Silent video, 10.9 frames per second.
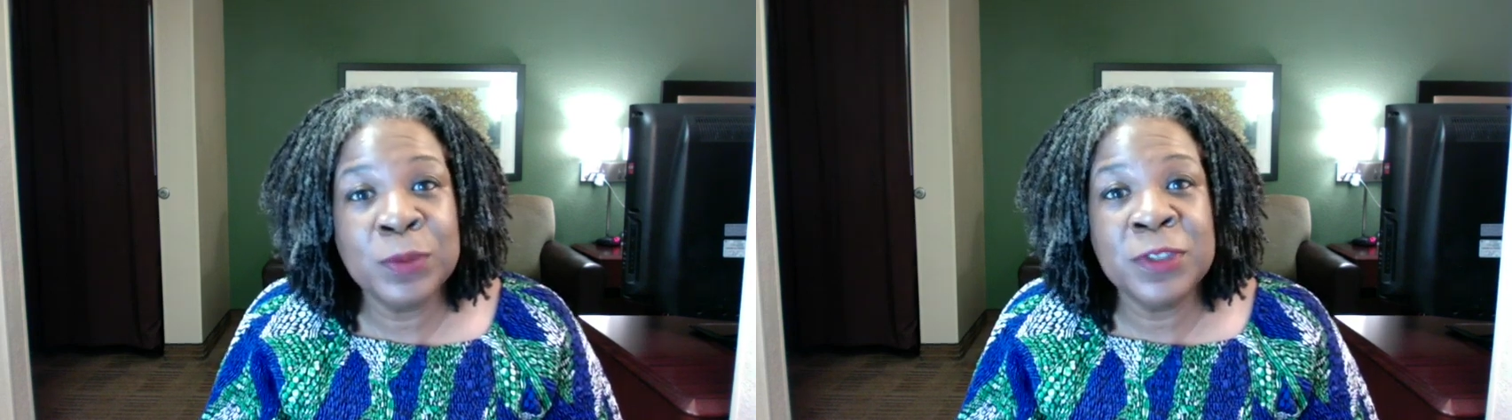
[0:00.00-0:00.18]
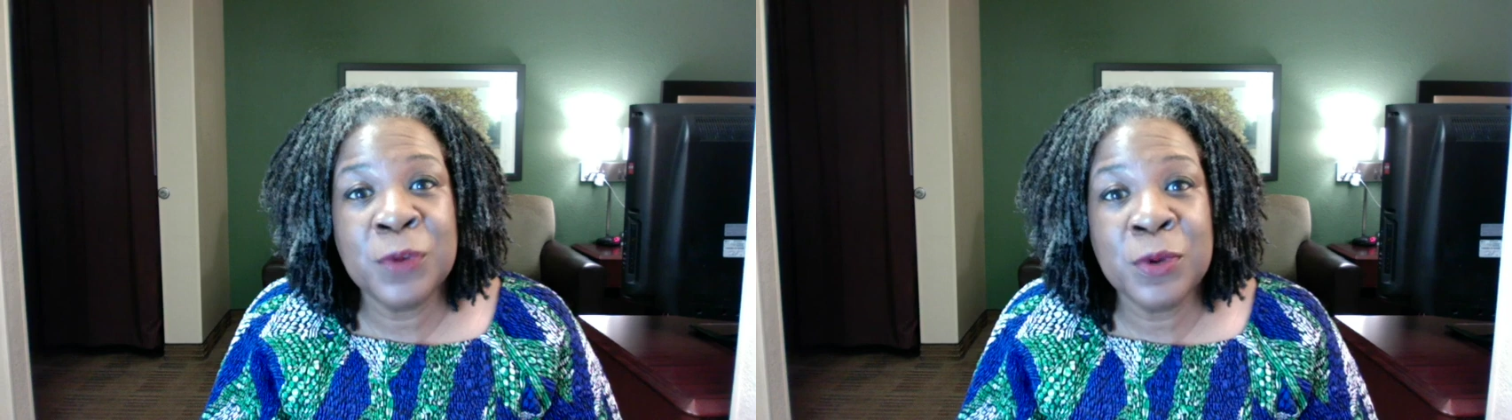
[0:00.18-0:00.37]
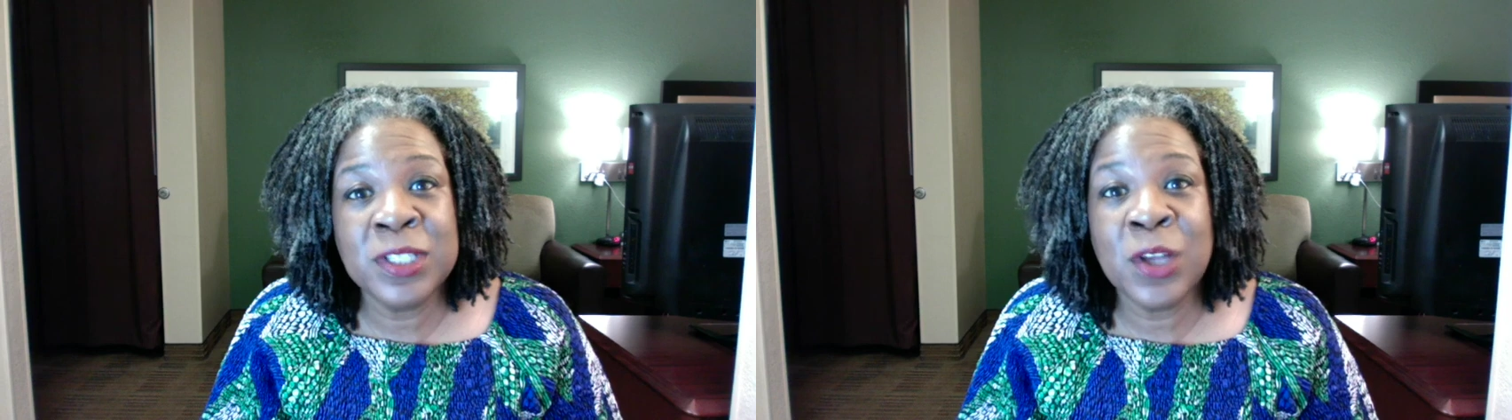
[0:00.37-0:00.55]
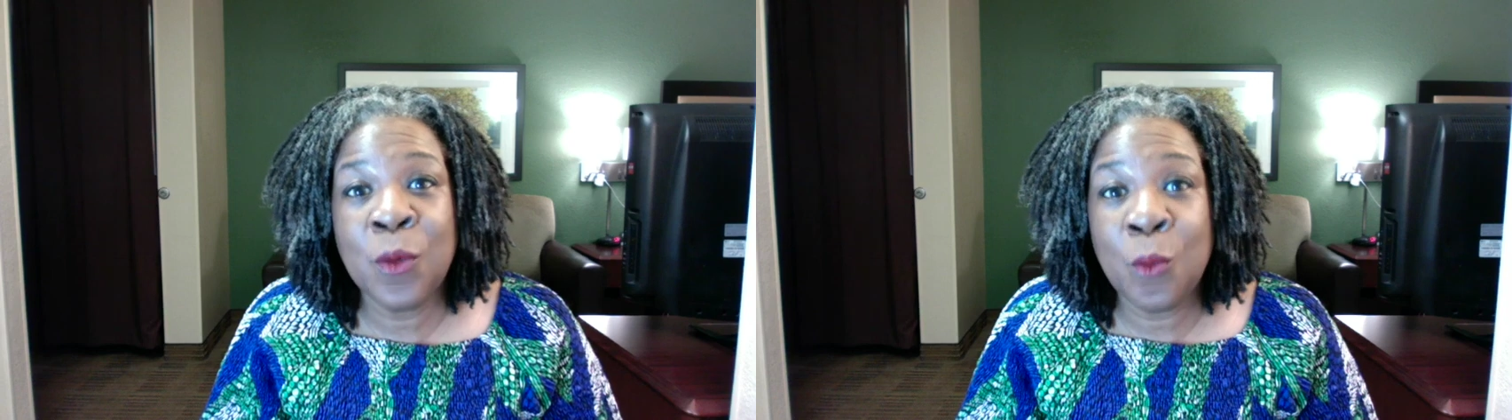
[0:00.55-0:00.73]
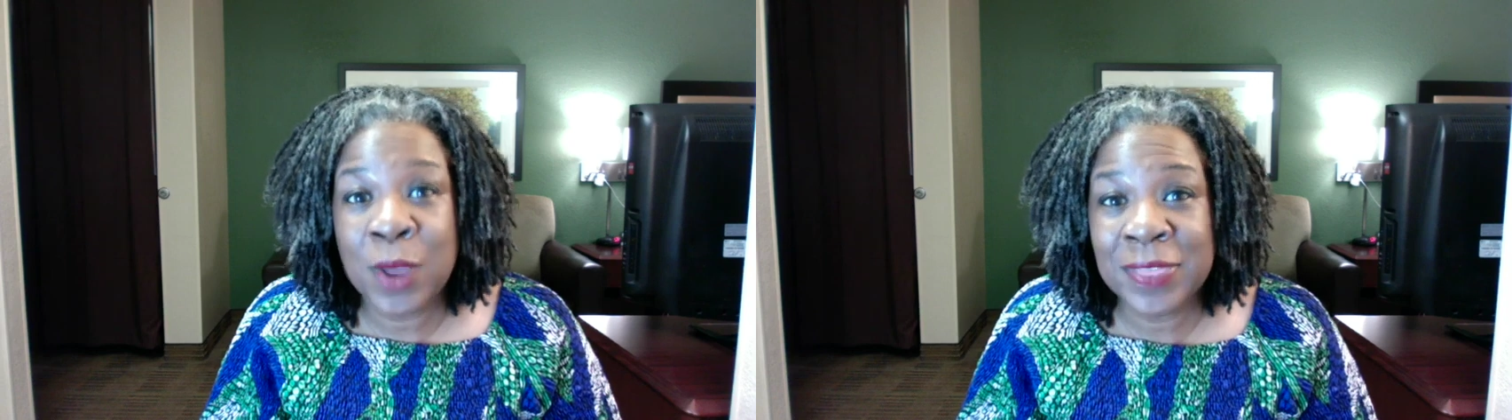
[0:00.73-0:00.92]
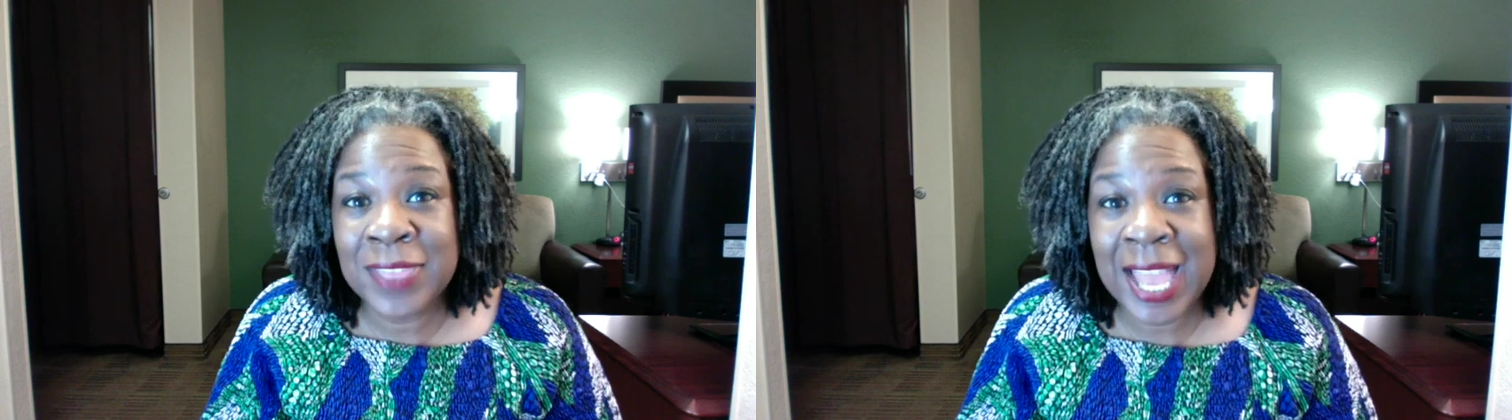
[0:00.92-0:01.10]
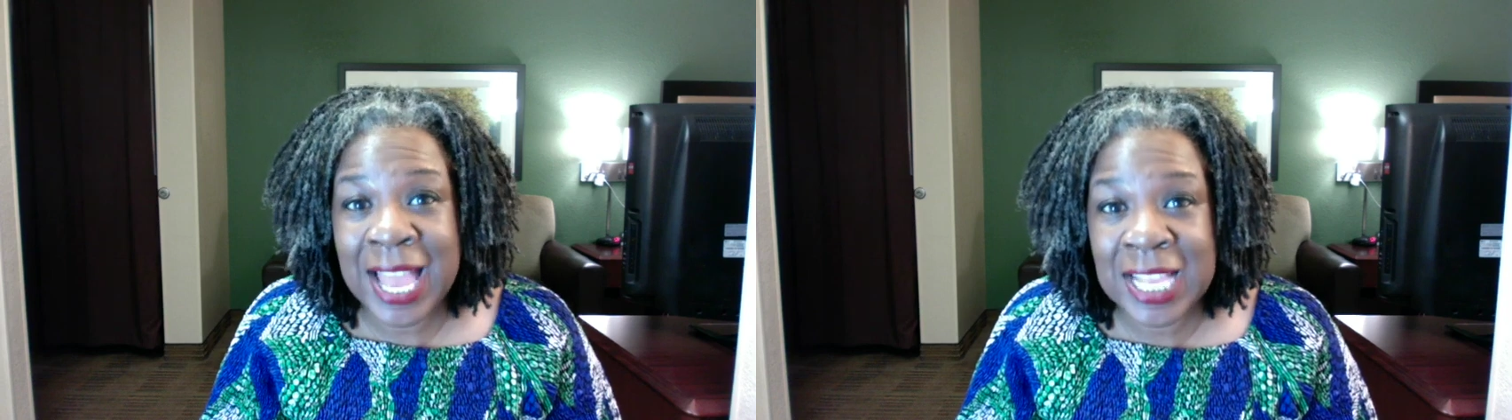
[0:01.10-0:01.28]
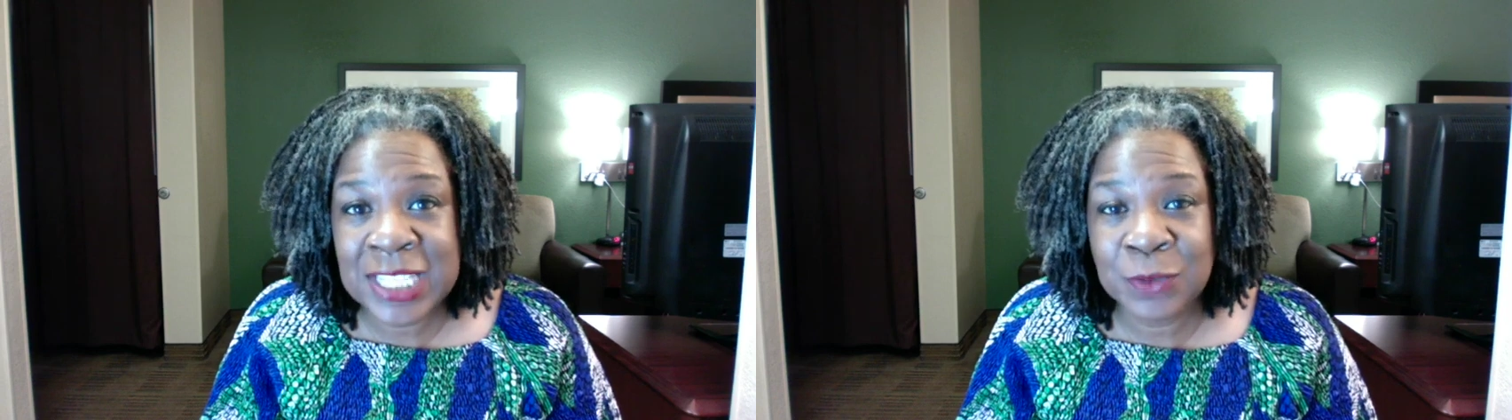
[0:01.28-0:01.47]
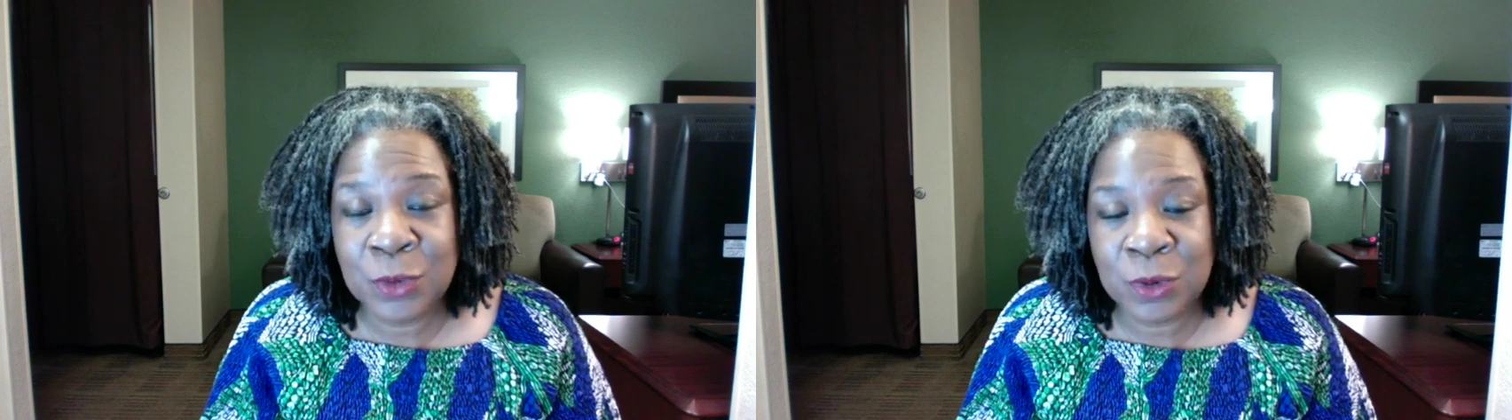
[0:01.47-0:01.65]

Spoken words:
focused on what they asked for.